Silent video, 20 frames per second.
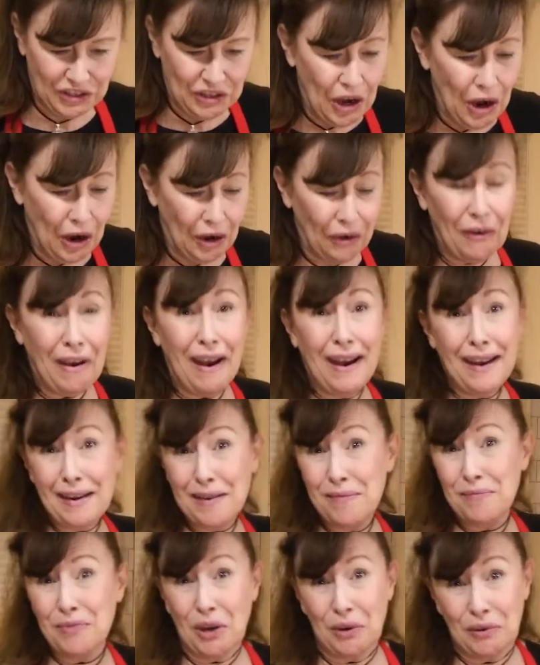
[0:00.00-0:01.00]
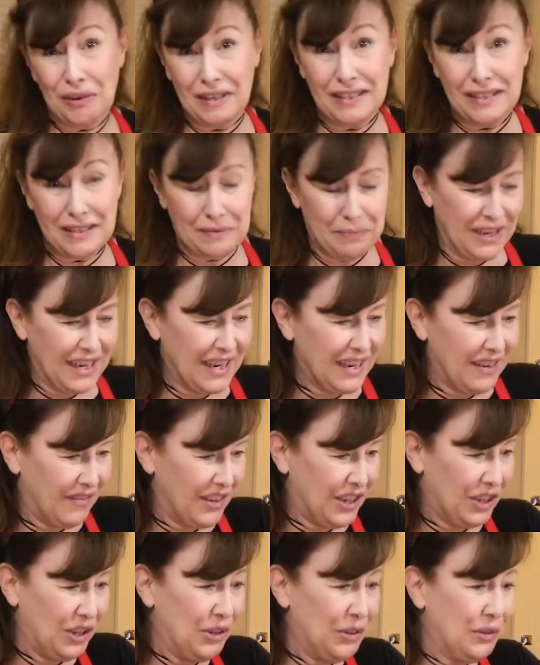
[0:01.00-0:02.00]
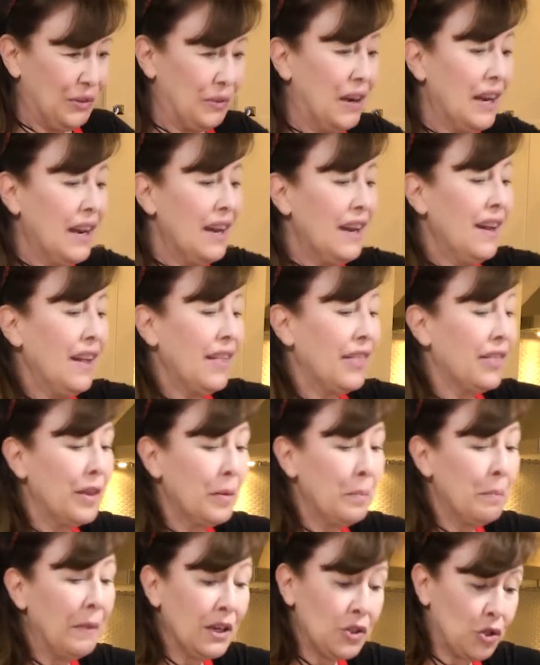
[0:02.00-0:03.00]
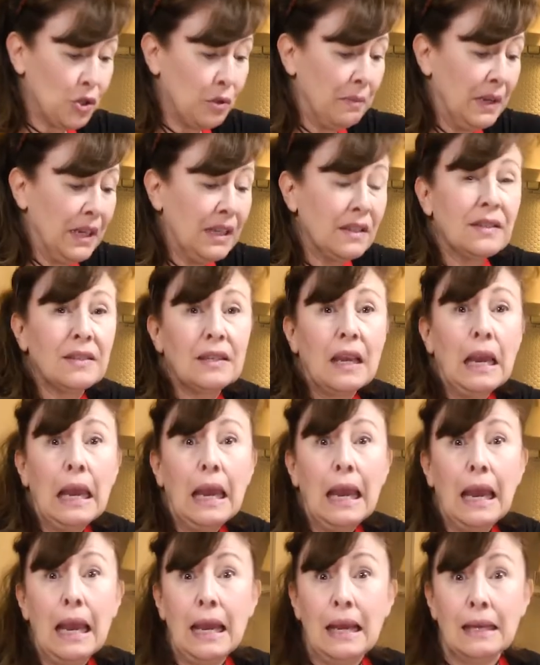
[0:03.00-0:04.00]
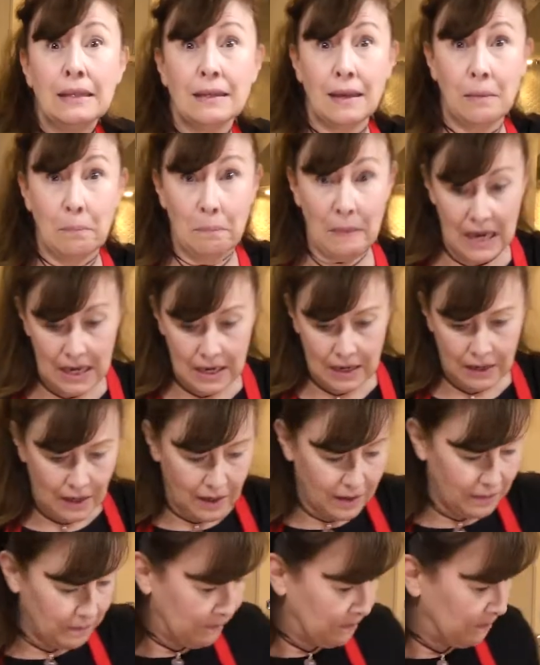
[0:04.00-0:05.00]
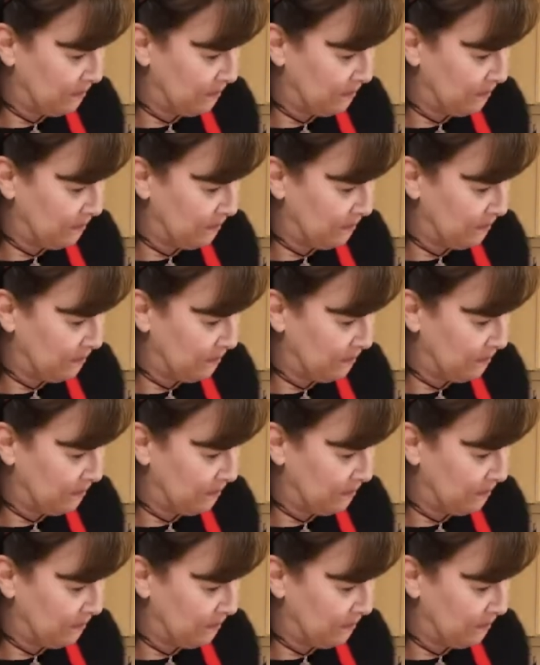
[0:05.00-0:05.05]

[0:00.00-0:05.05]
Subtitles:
So I am going to be giving you the measurements as I'm making it.